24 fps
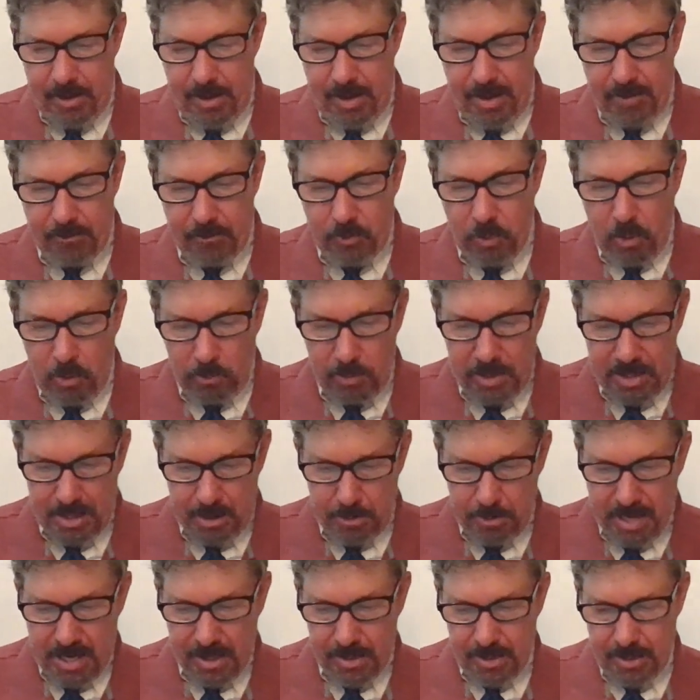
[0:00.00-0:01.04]
and we'll read
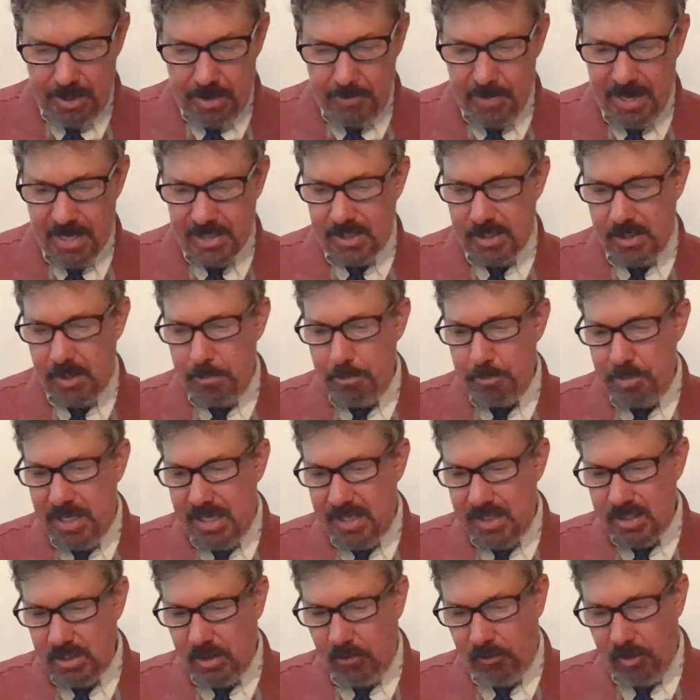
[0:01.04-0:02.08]
about him as the
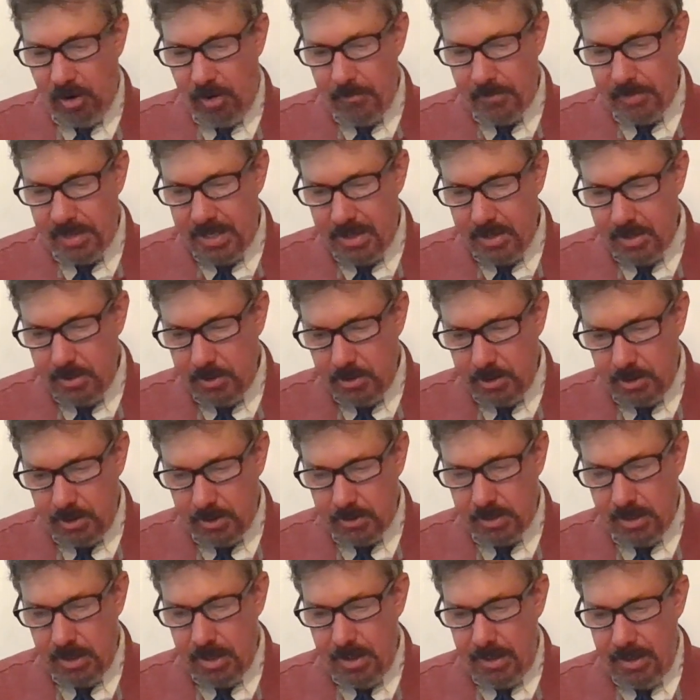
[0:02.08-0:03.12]
beast from the
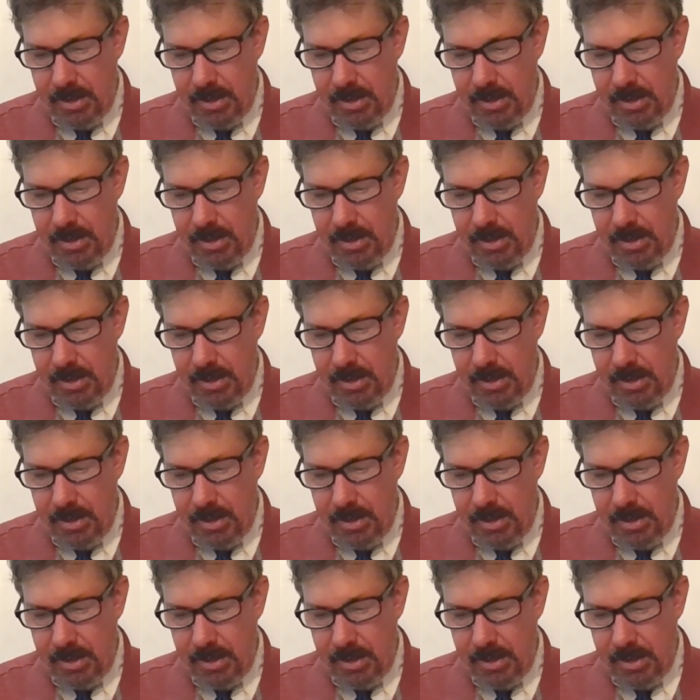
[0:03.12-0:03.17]
earth.